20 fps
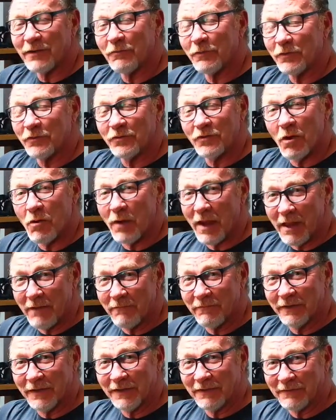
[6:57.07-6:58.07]
was so
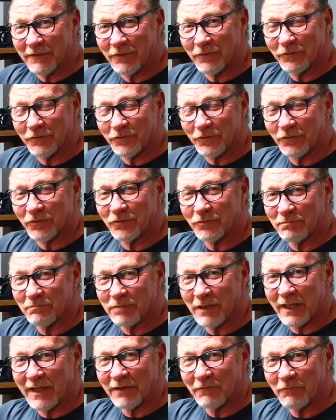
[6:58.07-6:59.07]
heavy. They're just
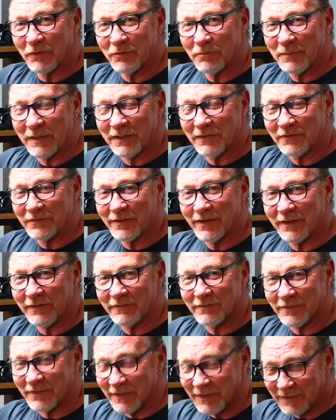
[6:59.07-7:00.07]
playing with me and saying,
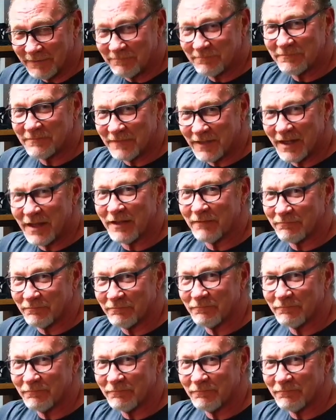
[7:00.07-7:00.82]
see, yeah,